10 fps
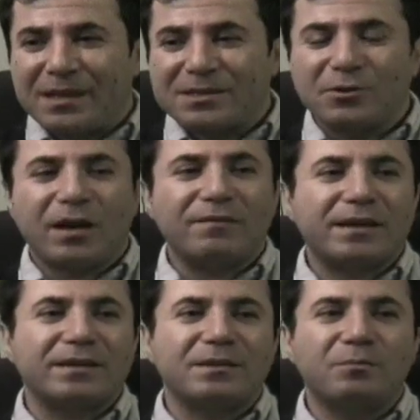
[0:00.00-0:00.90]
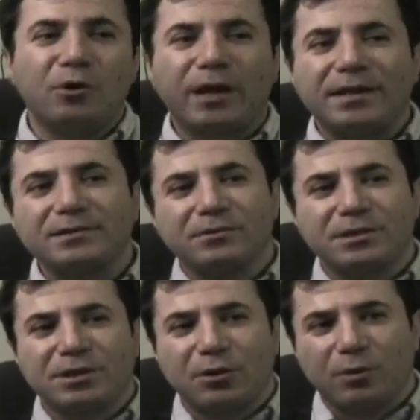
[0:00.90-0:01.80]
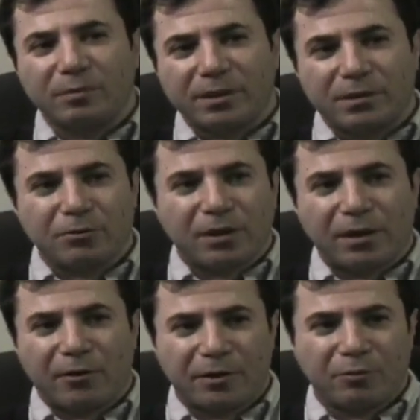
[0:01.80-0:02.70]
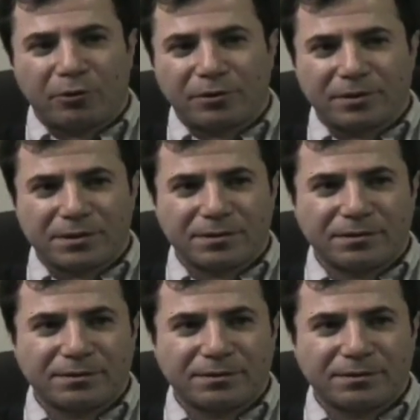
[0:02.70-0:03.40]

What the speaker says: So you have like the bookends to the show will be the two Gagarin portraits.